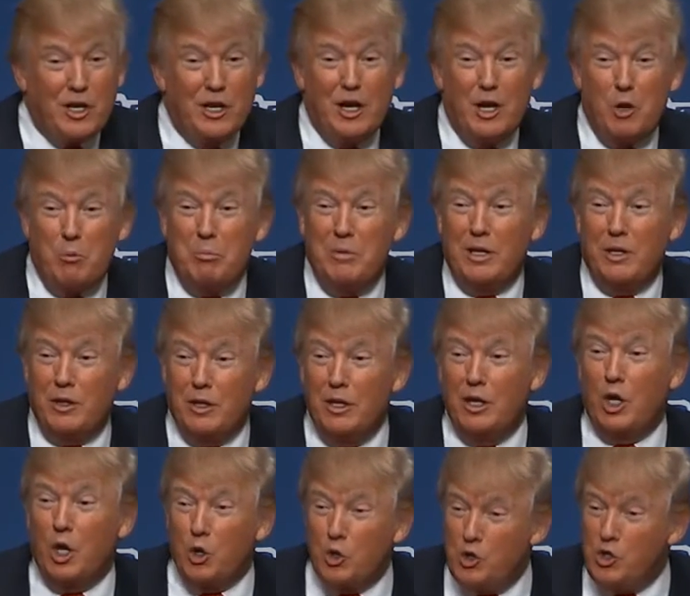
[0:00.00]
going to help me in the
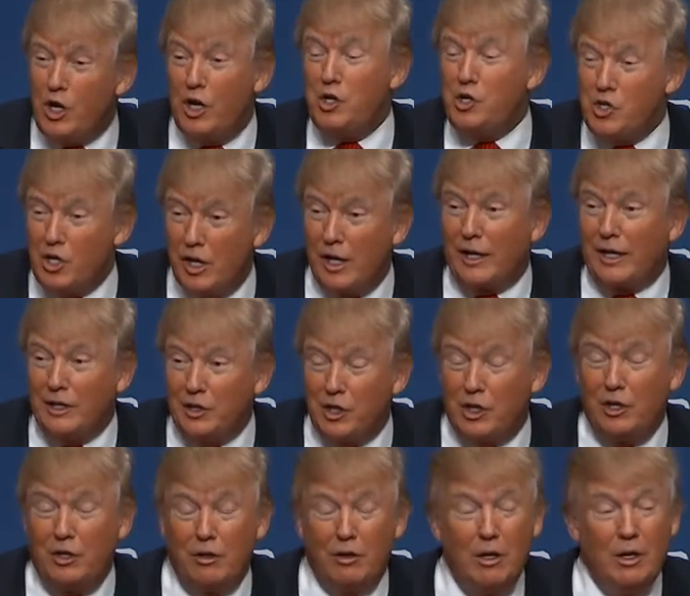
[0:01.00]
negotiation. I can
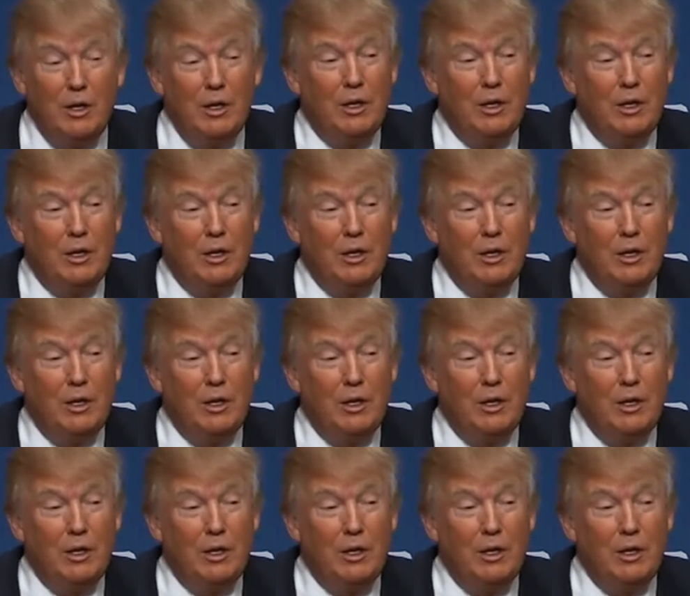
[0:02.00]
tell you.